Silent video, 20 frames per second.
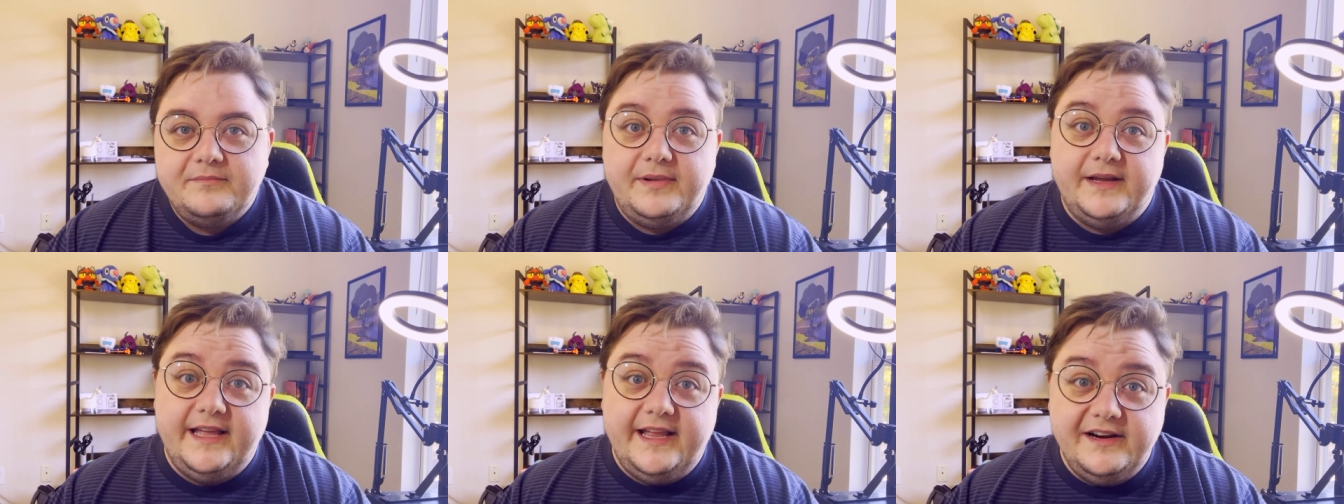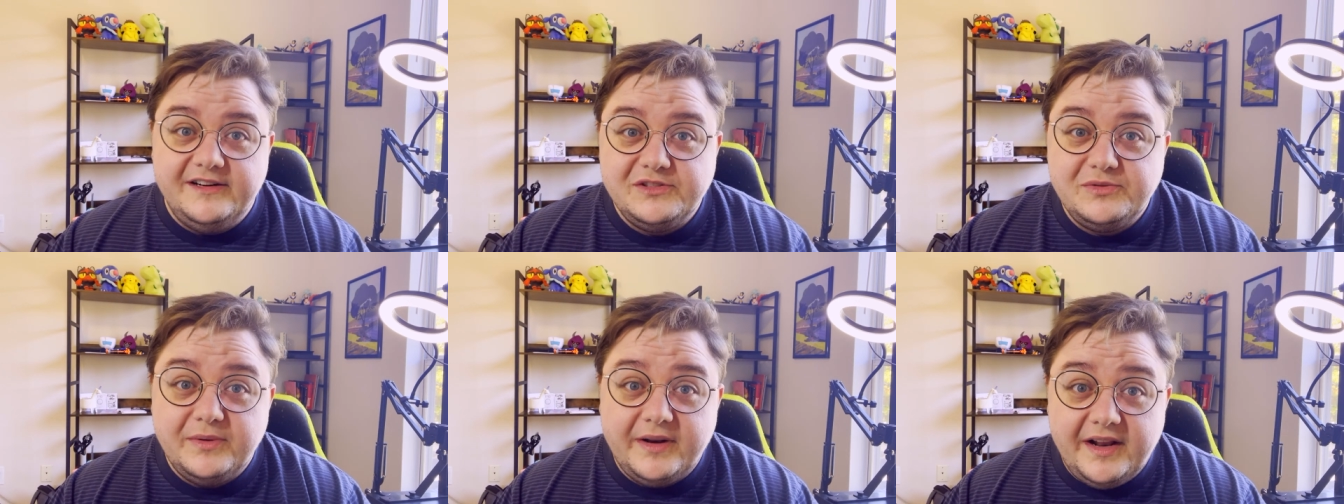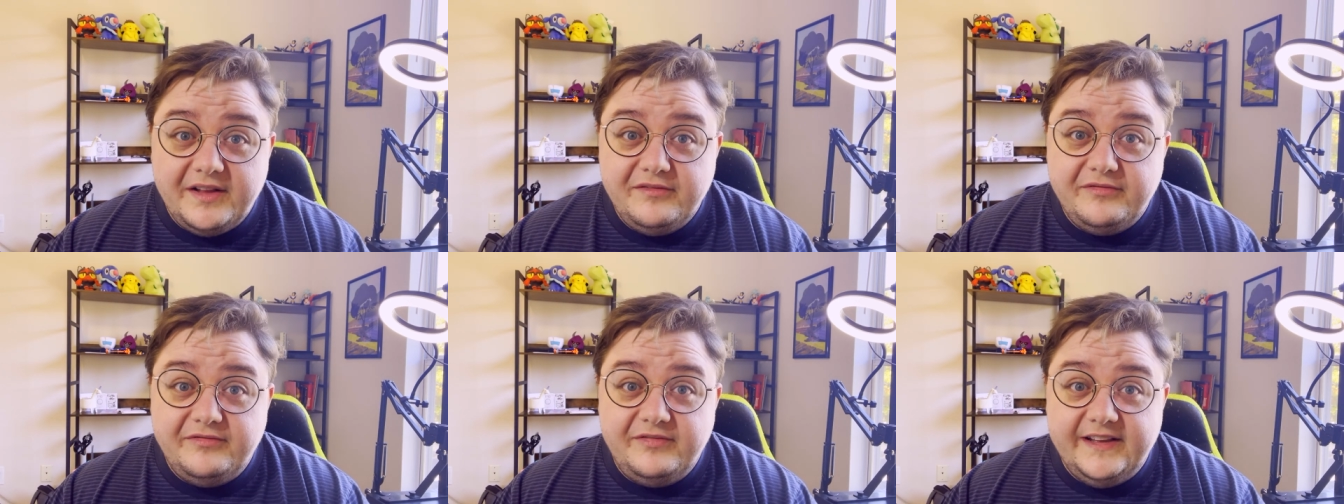But here's
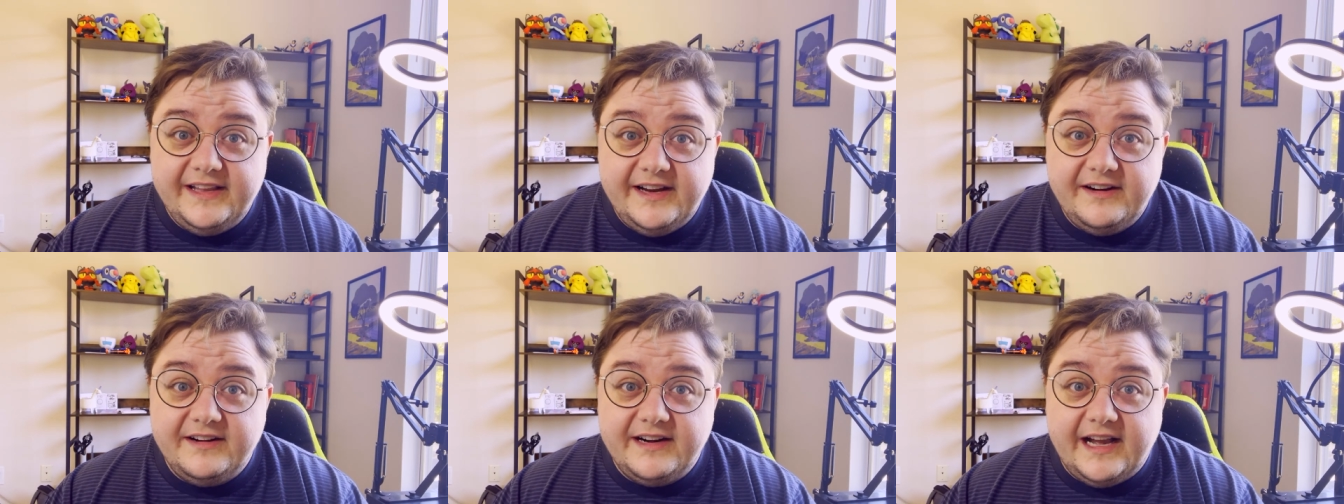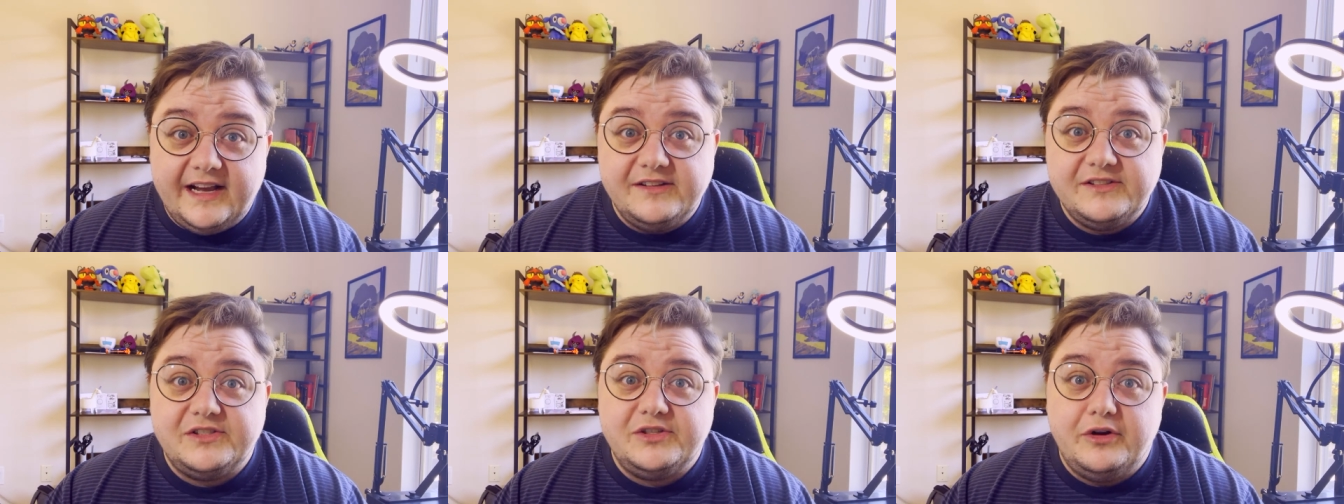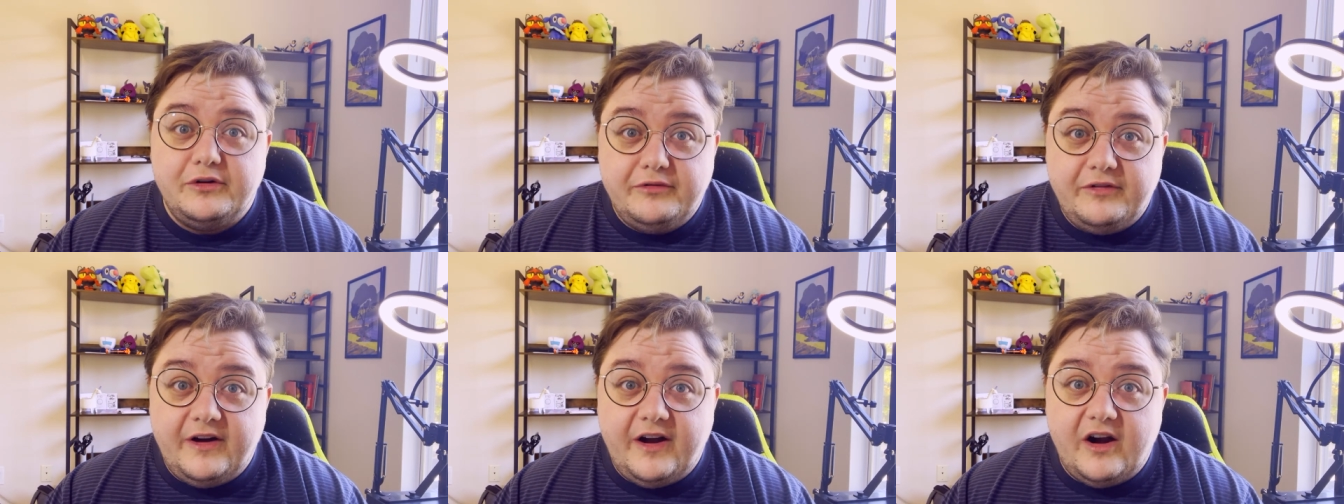what I've figured out
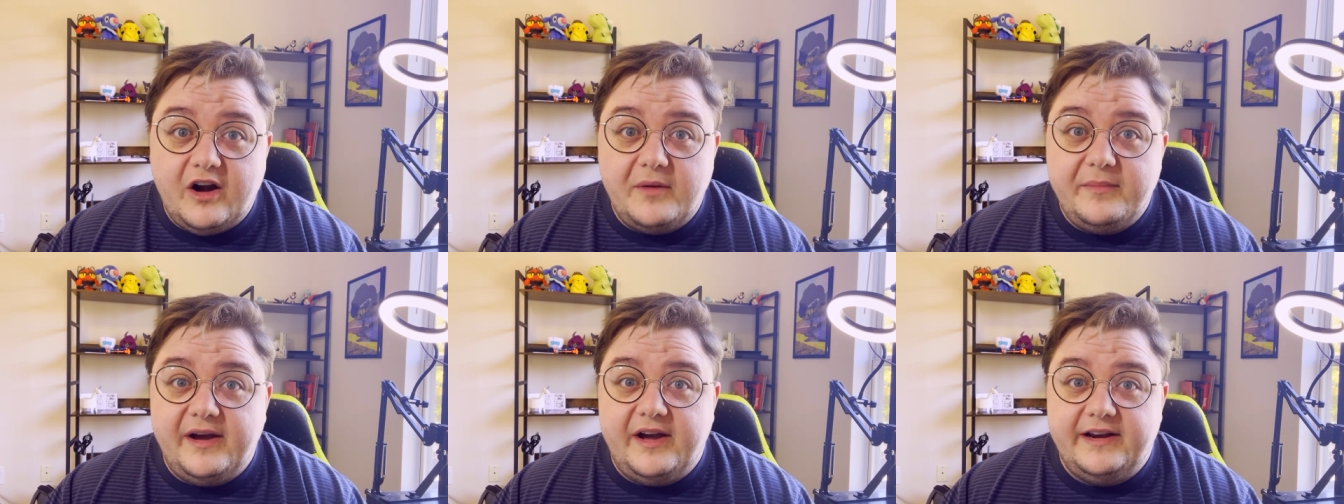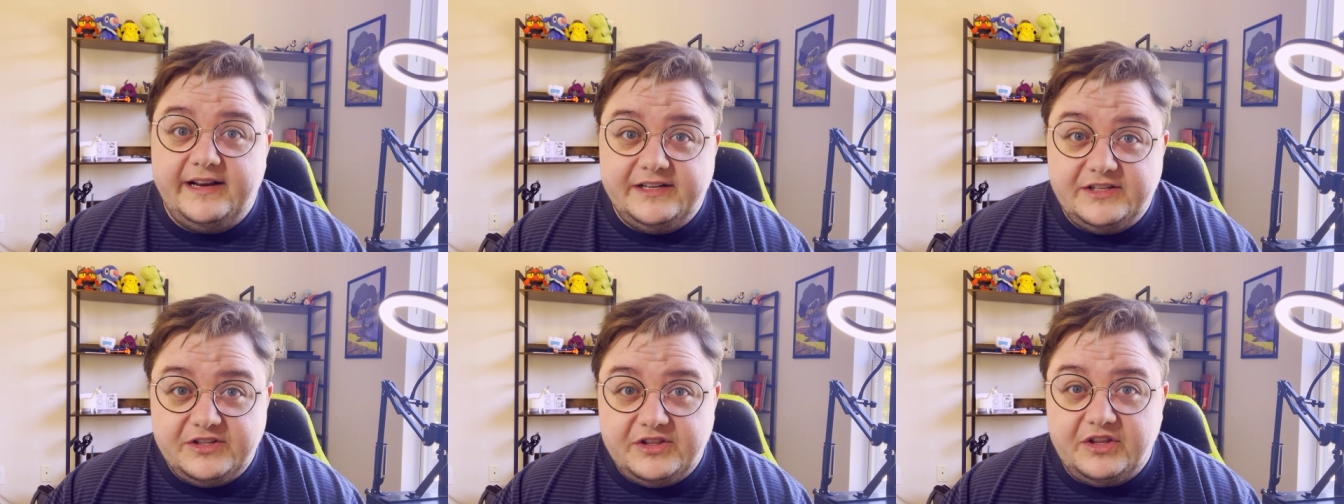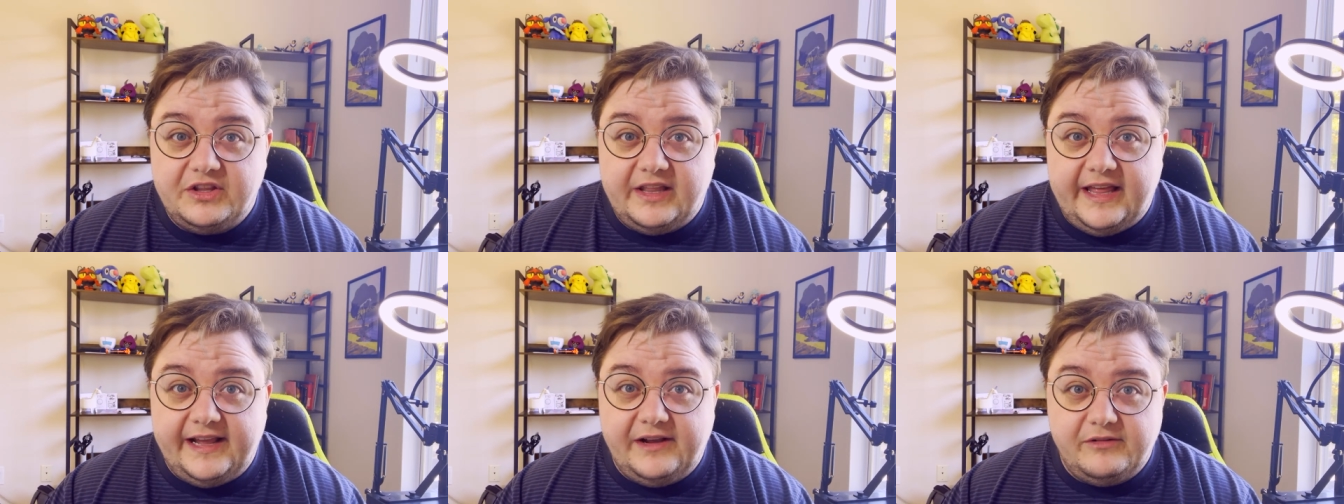so far about each of
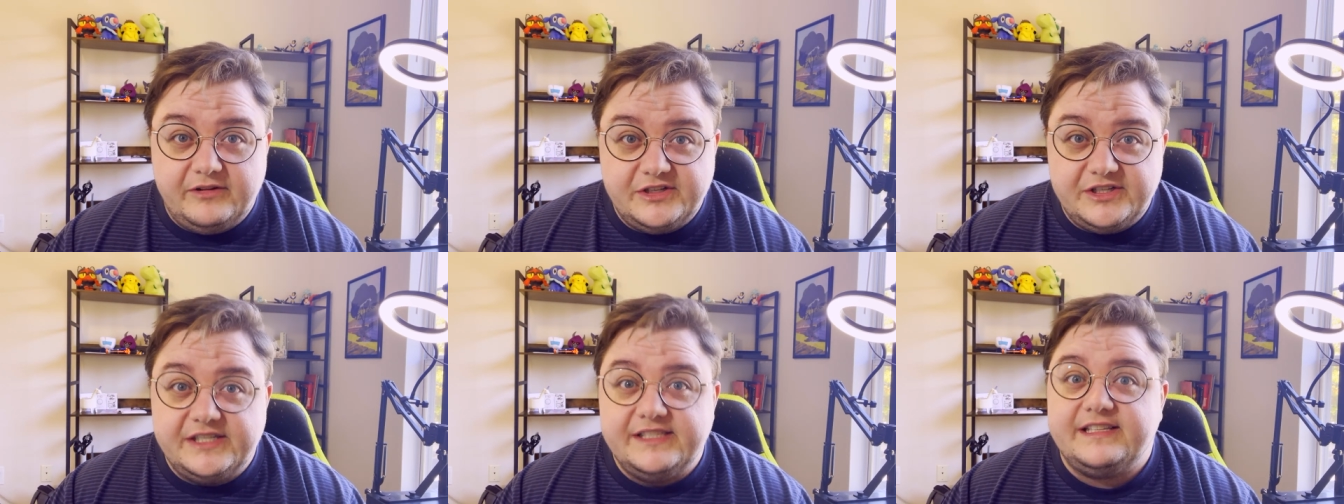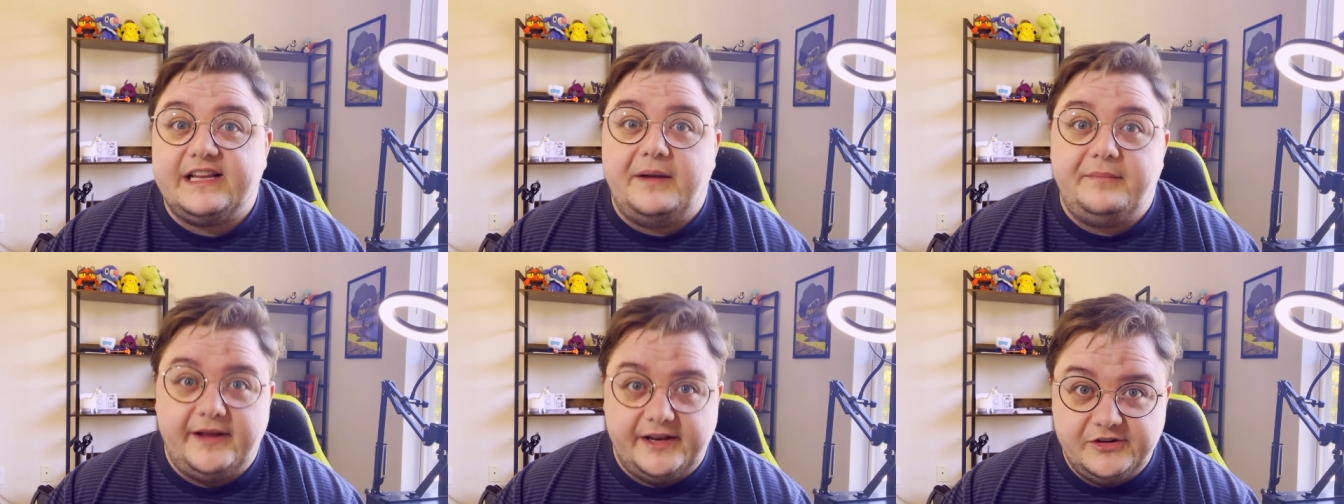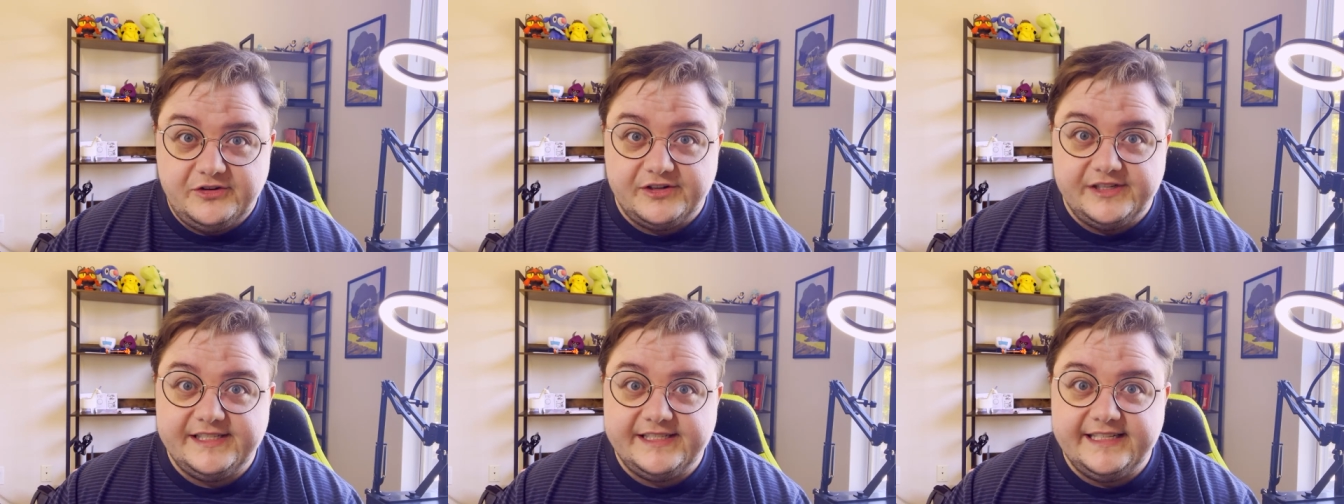the languages I'm
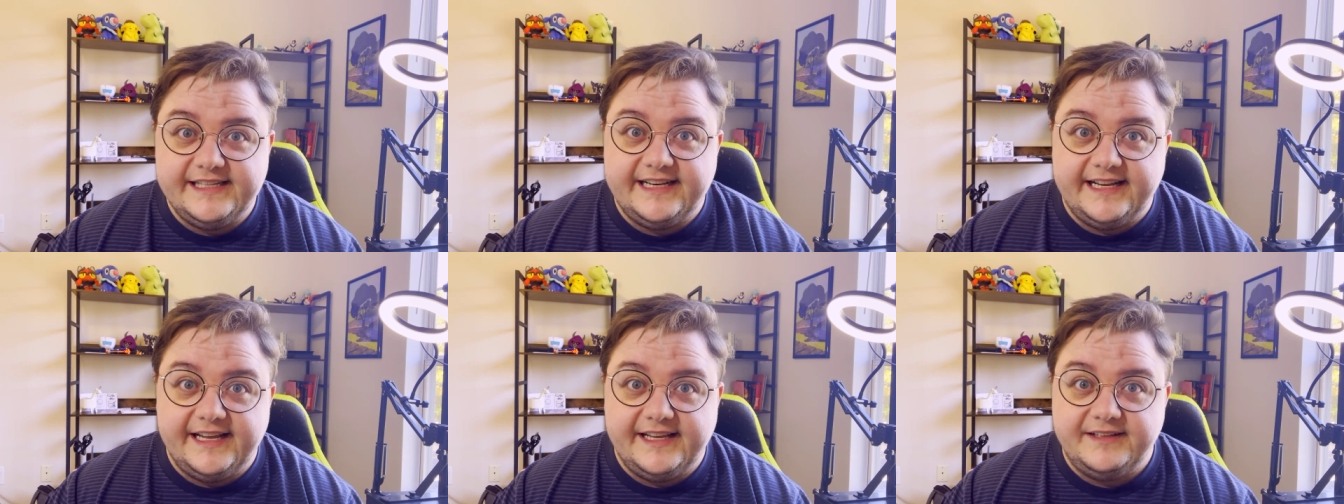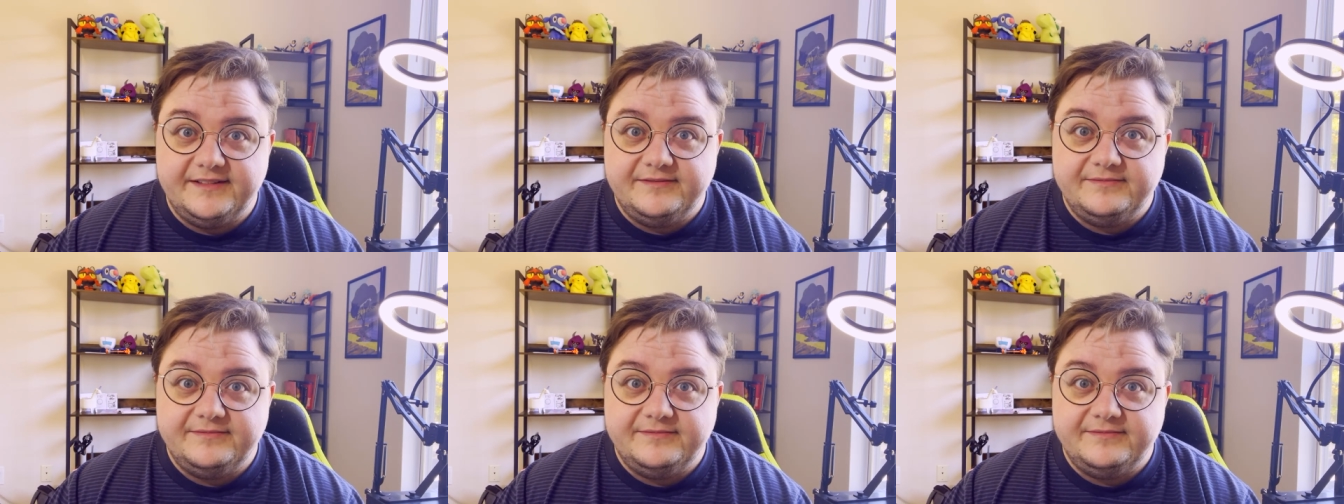interested in.